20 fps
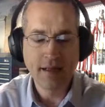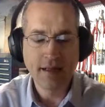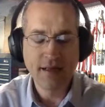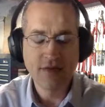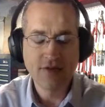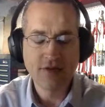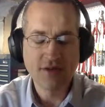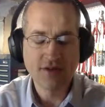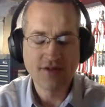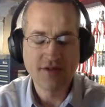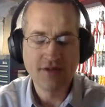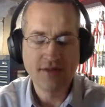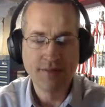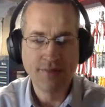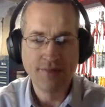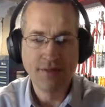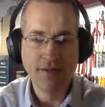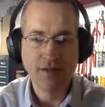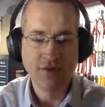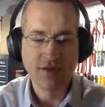interested
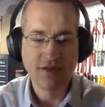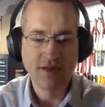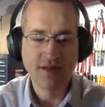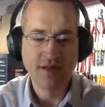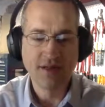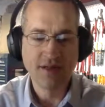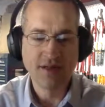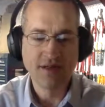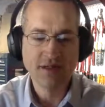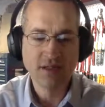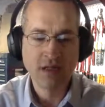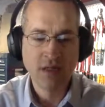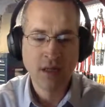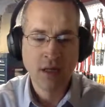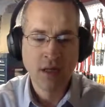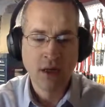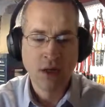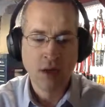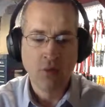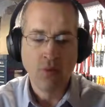in building this,
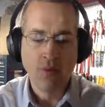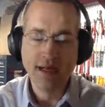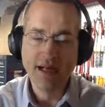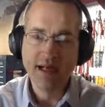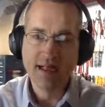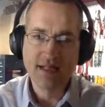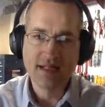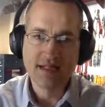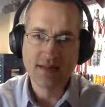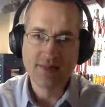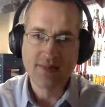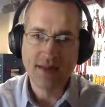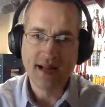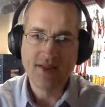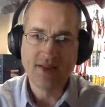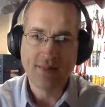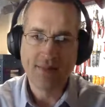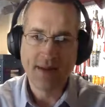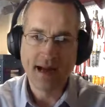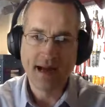we needed to
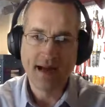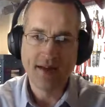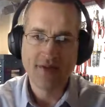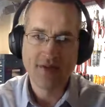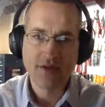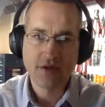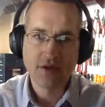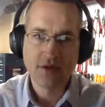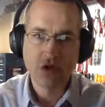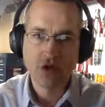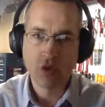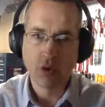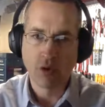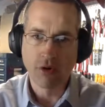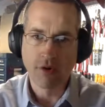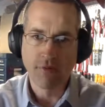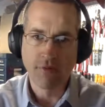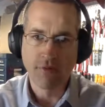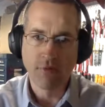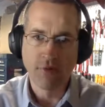make the path
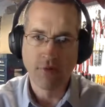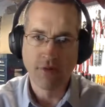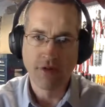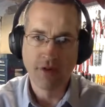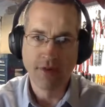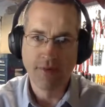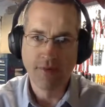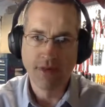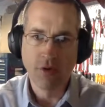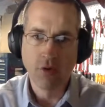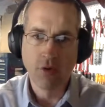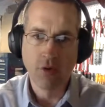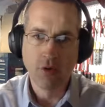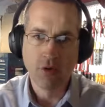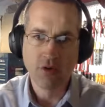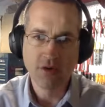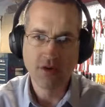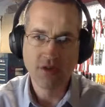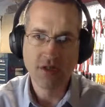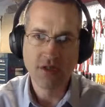shorter for them in
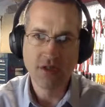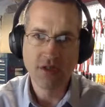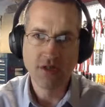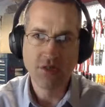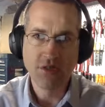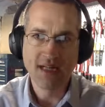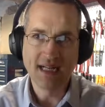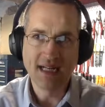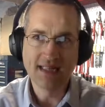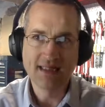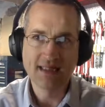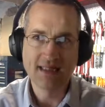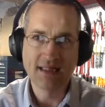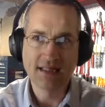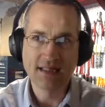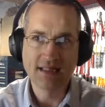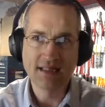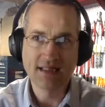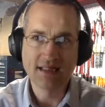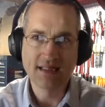order to get
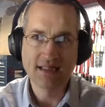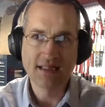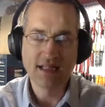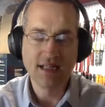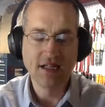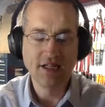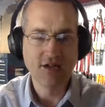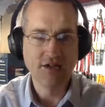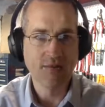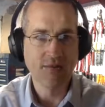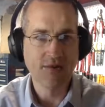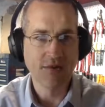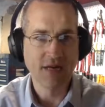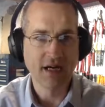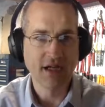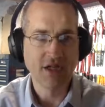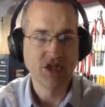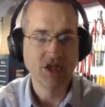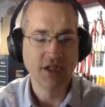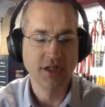this into
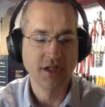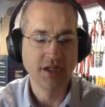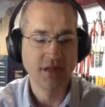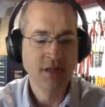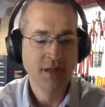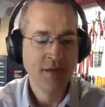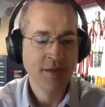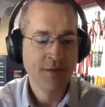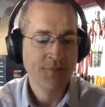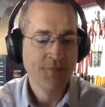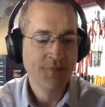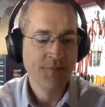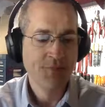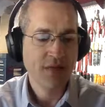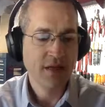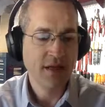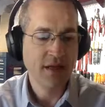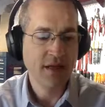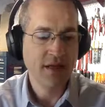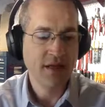production
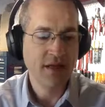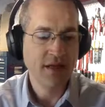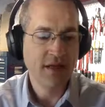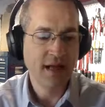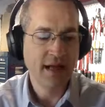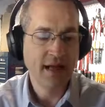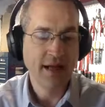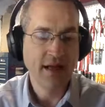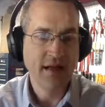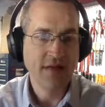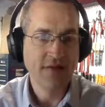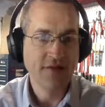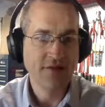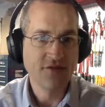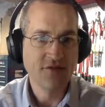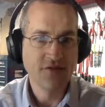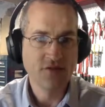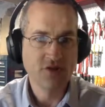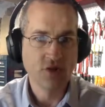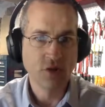in as
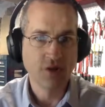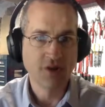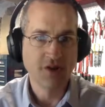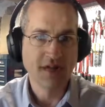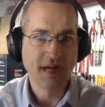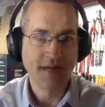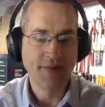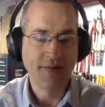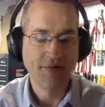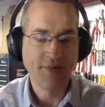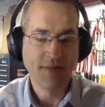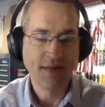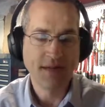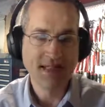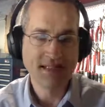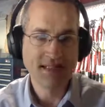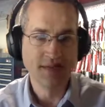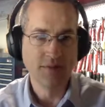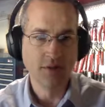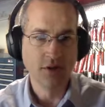short a time as
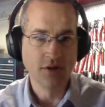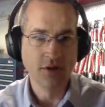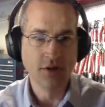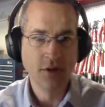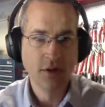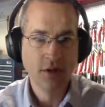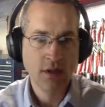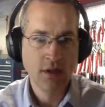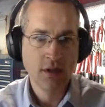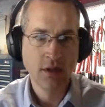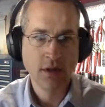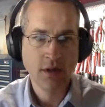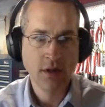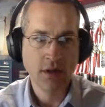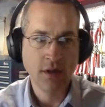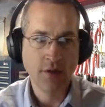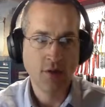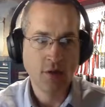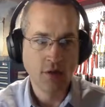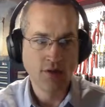possible
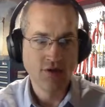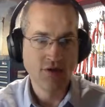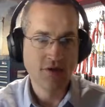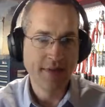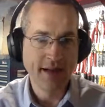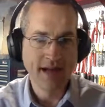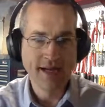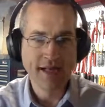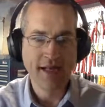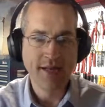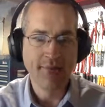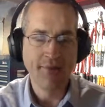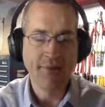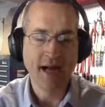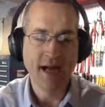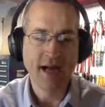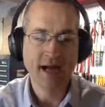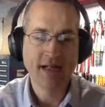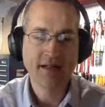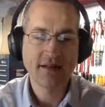in order to make an
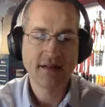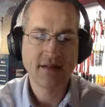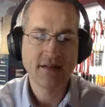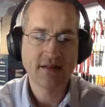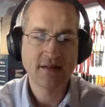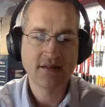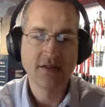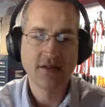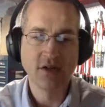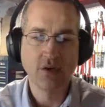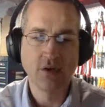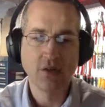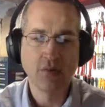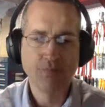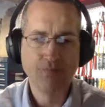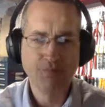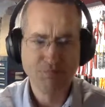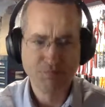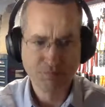impact. So